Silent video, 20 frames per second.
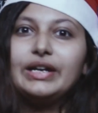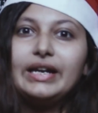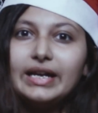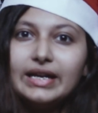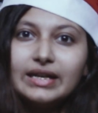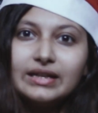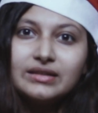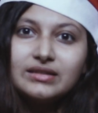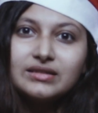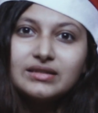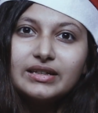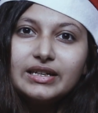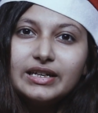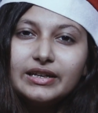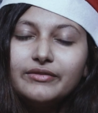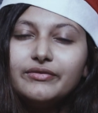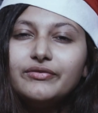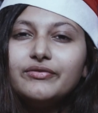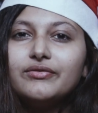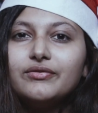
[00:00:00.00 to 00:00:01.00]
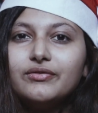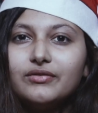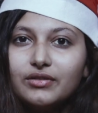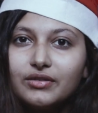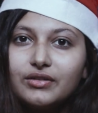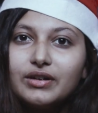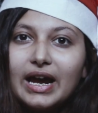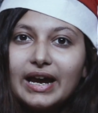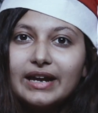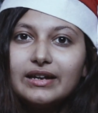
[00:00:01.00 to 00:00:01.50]
grains give
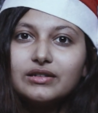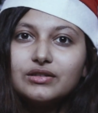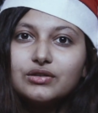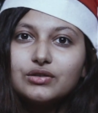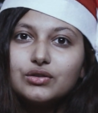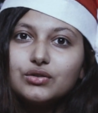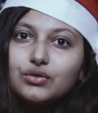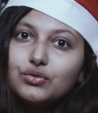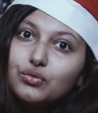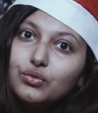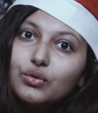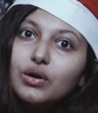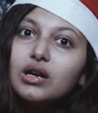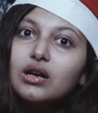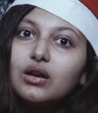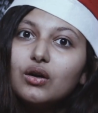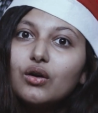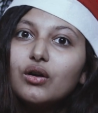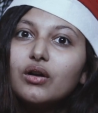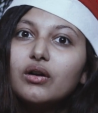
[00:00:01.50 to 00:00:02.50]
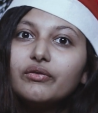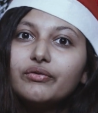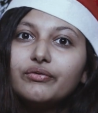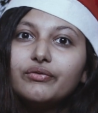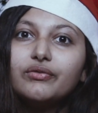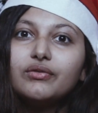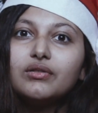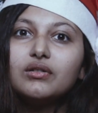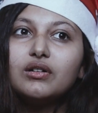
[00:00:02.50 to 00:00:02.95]
rise to a lot of